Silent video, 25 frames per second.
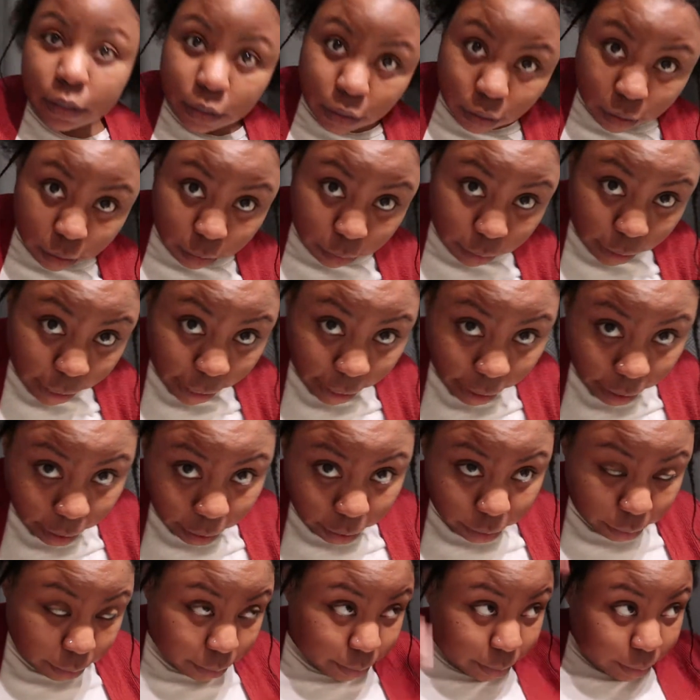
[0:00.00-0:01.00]
So
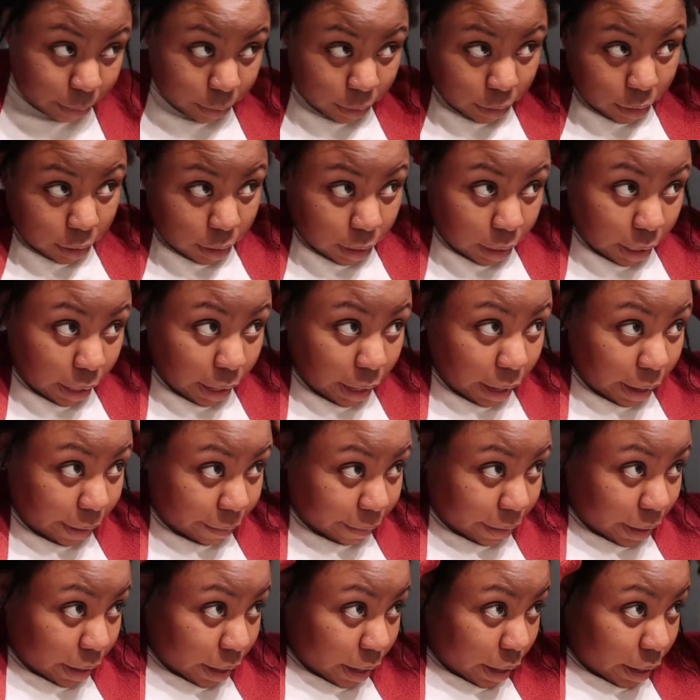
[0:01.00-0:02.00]
now that I've
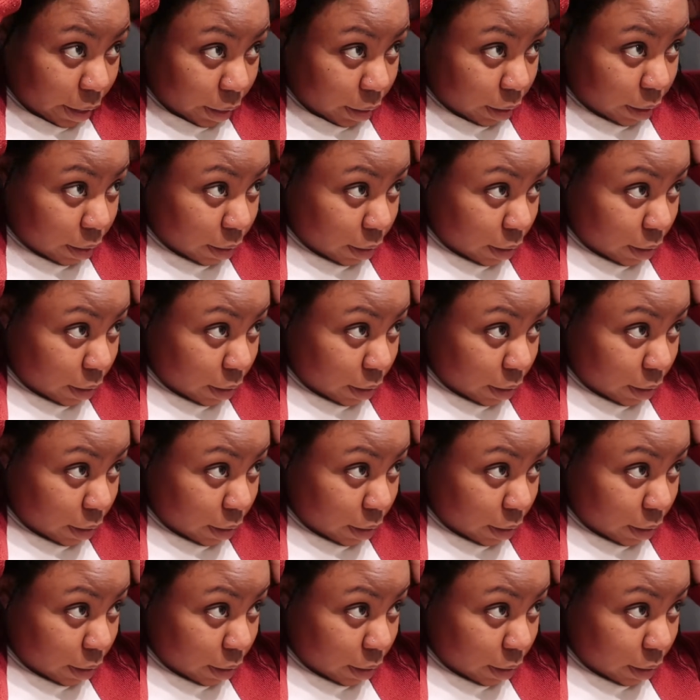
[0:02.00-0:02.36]
got